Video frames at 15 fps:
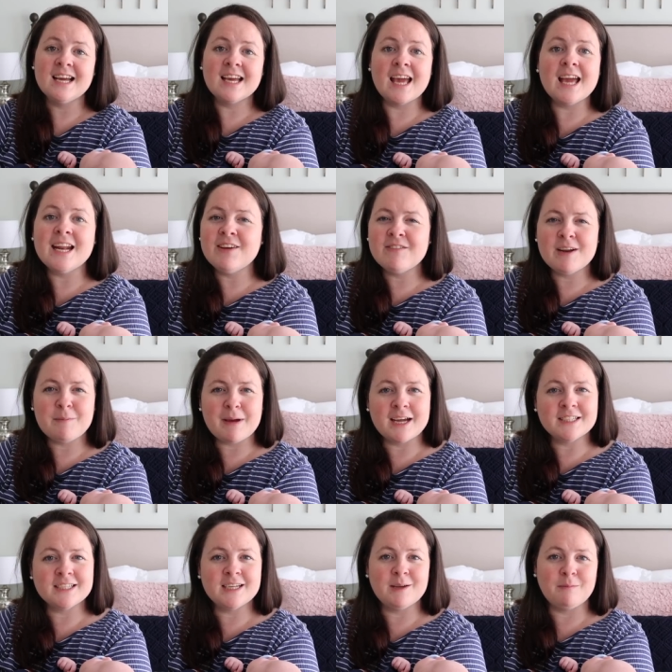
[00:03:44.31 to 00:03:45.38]
can't even
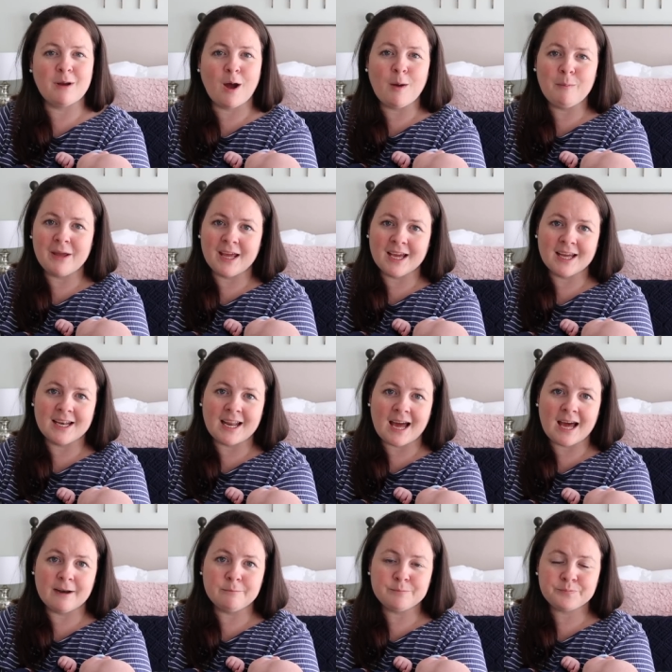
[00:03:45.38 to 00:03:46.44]
imagine him not being a
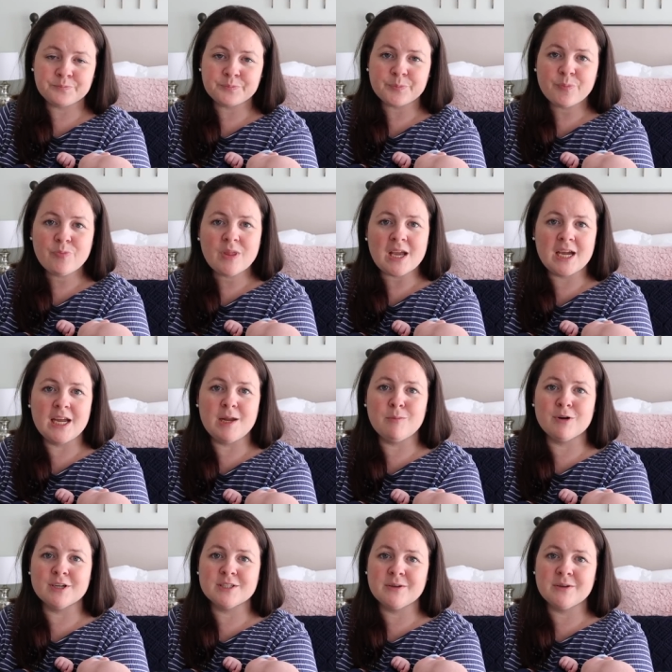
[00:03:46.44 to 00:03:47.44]
dad anymore.